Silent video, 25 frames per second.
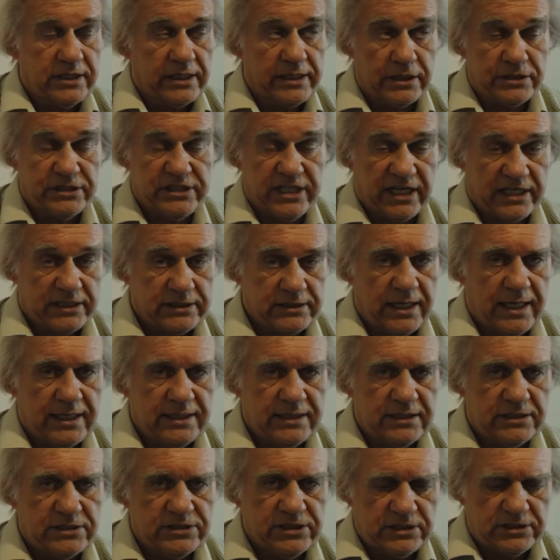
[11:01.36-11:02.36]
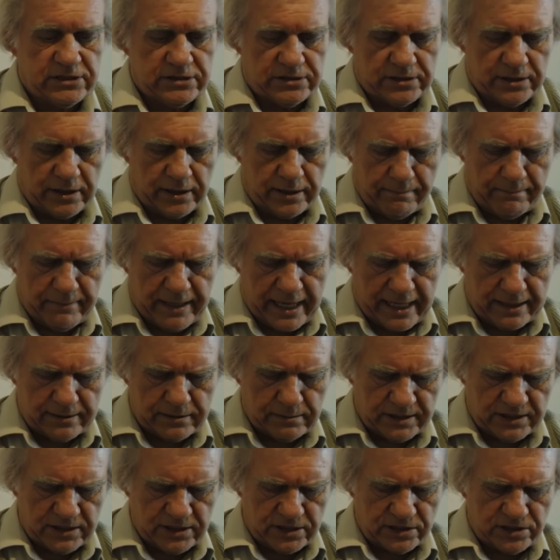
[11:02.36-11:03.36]
are technologists, they are
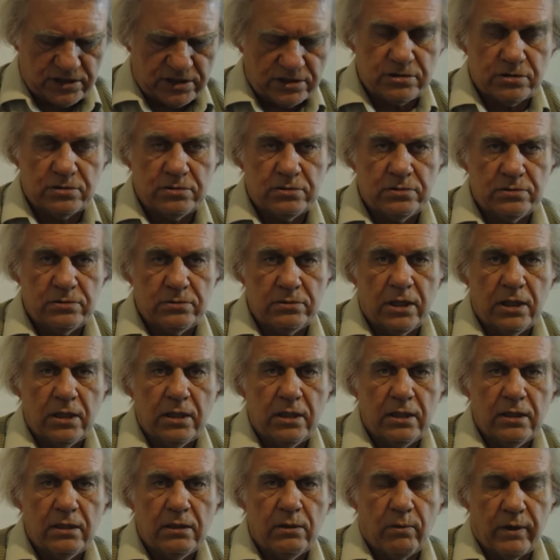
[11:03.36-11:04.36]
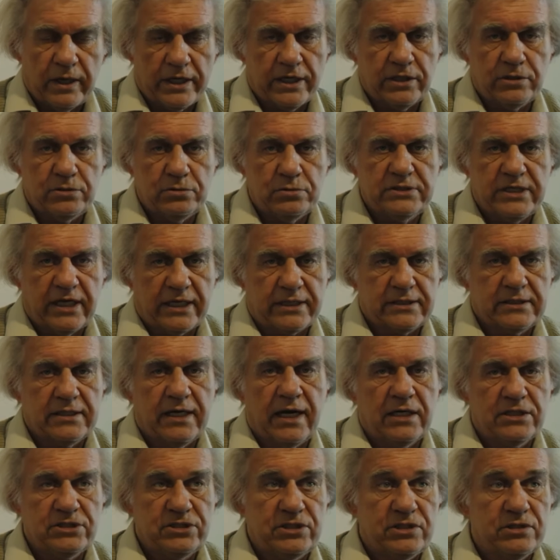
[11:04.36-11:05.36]
mathematicians who want to do
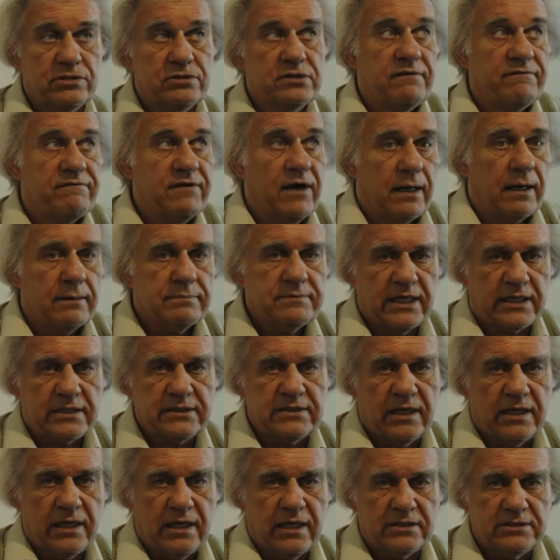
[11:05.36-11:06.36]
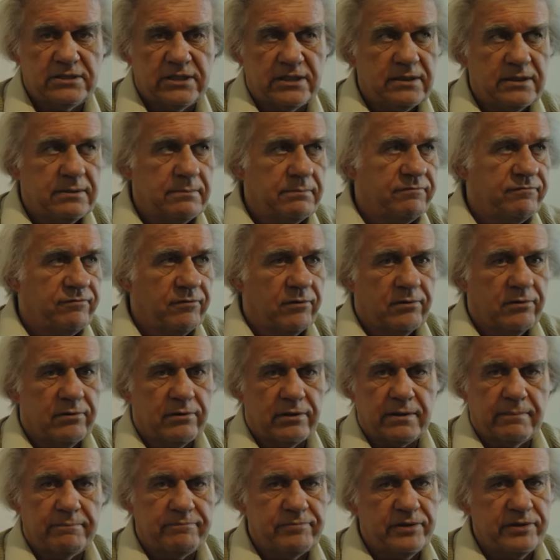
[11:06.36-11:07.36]
technology or develop technology for
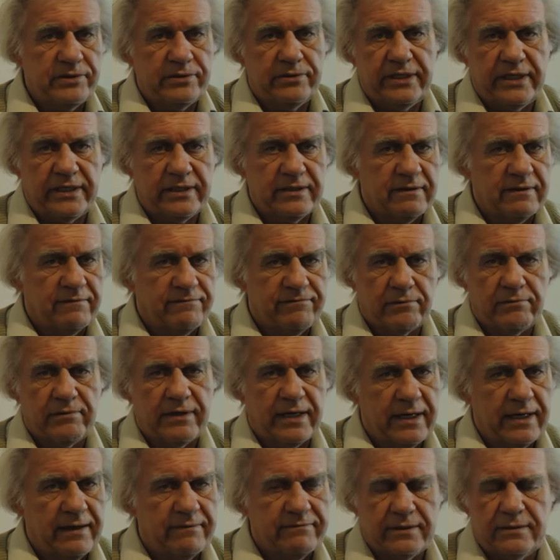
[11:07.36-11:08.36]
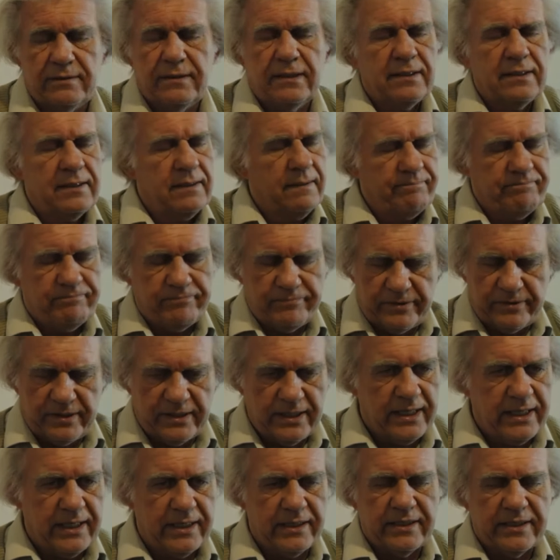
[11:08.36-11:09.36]
computing or for whatever.
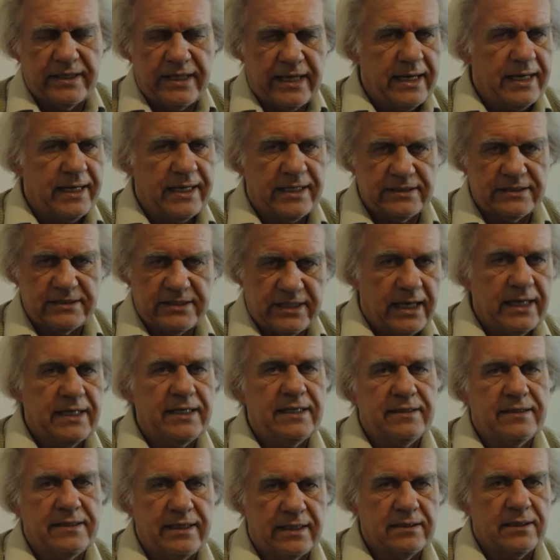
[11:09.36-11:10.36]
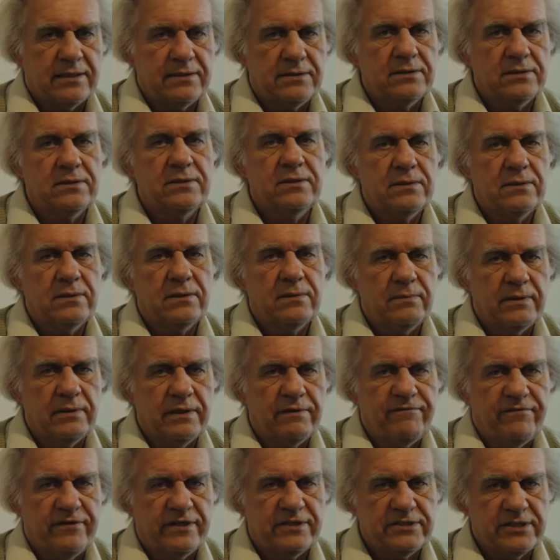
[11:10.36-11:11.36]
None of that has anything to do
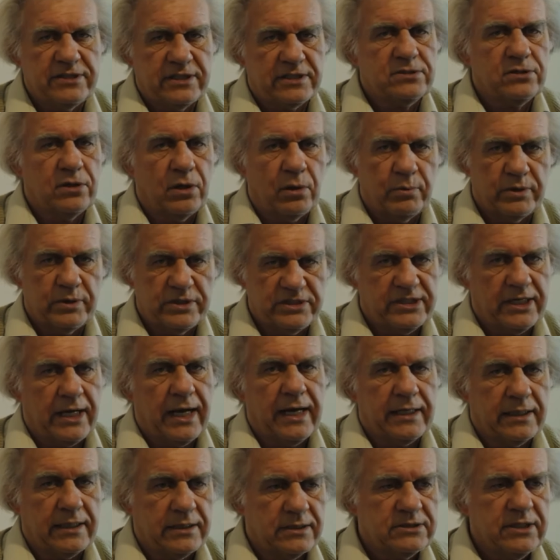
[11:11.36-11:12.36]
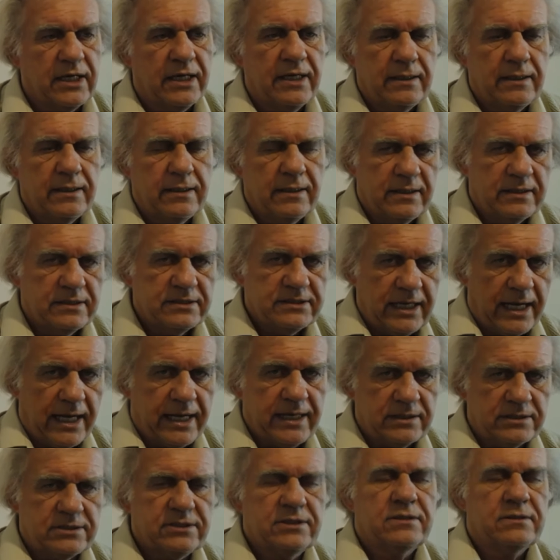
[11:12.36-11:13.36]
with physics or with science.
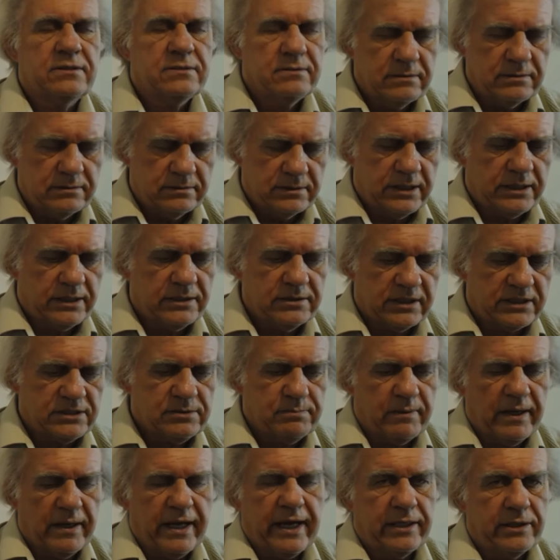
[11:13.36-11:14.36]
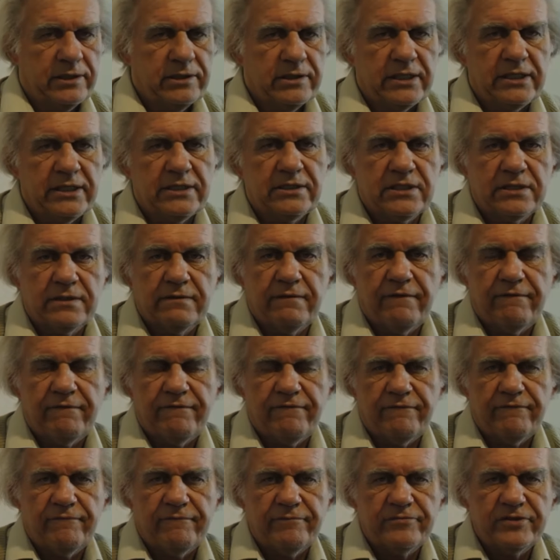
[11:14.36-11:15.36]
Science, you need to explain. You need to
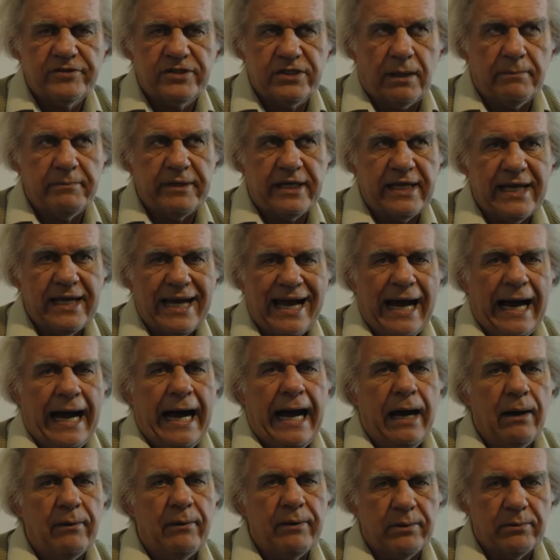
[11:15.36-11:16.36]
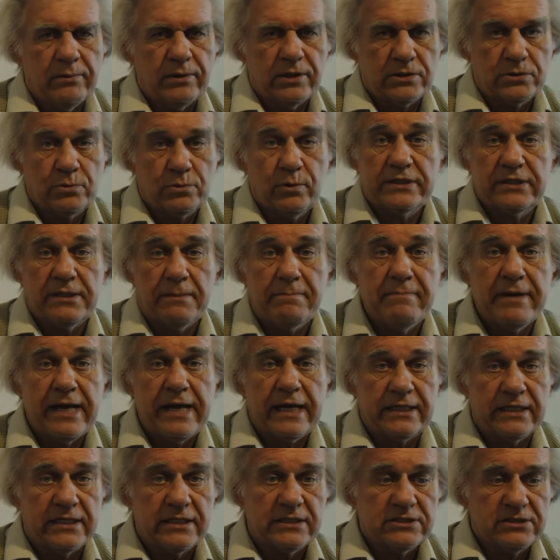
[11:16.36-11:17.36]
tell me how it works, what the
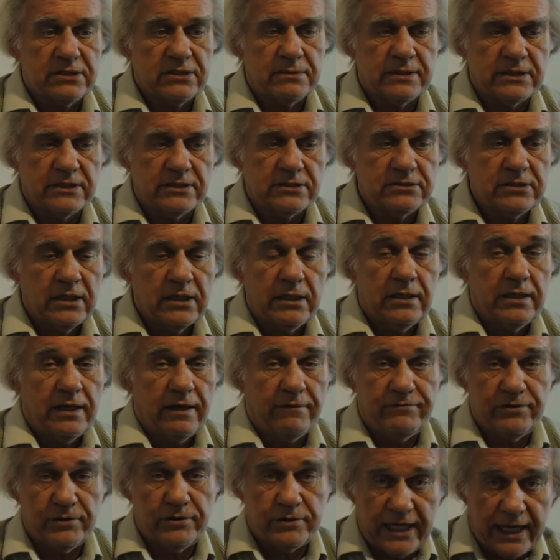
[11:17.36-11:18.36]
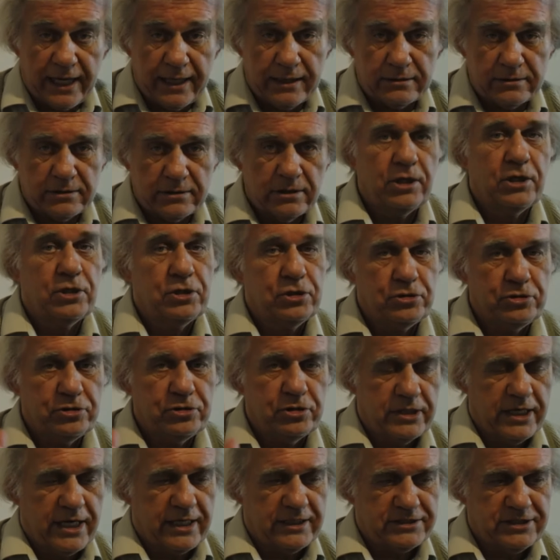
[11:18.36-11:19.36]
mechanism is. If you can't, you're
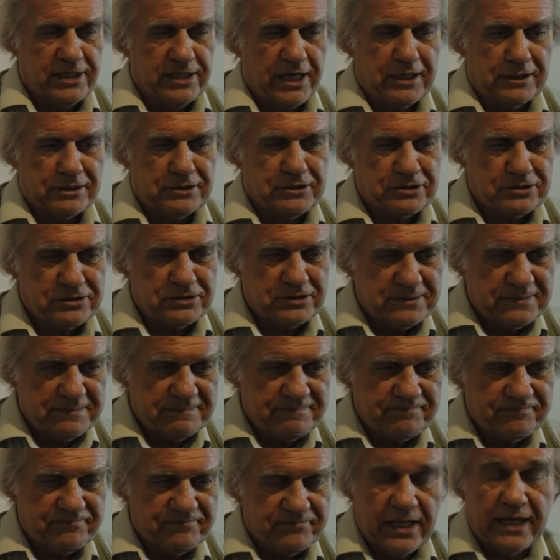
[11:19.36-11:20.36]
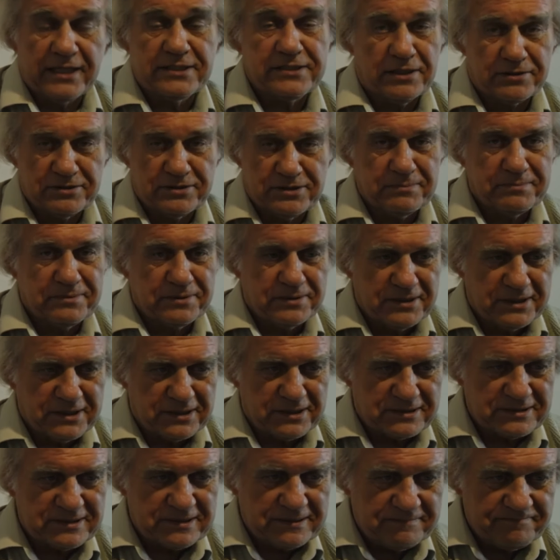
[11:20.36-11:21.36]
not a scientist. That's how simple it is.